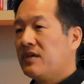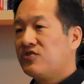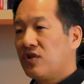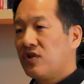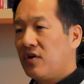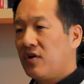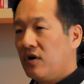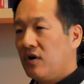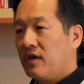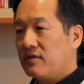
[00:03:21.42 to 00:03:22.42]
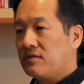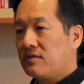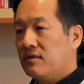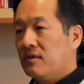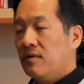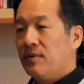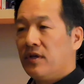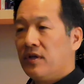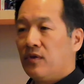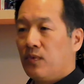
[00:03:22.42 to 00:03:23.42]
July and August. But in
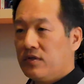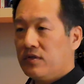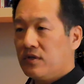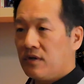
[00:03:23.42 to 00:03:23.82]
the winter,